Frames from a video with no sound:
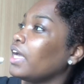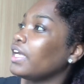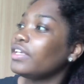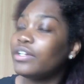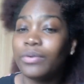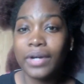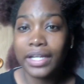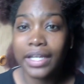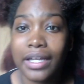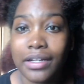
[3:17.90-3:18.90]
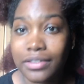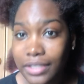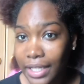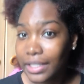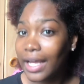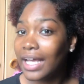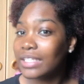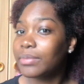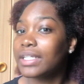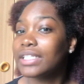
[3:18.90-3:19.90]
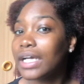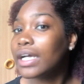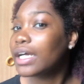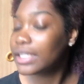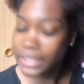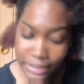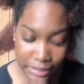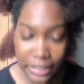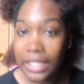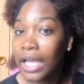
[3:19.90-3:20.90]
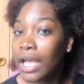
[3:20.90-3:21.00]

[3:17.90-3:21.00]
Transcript: and you don't want your girl to get an asthma attack on this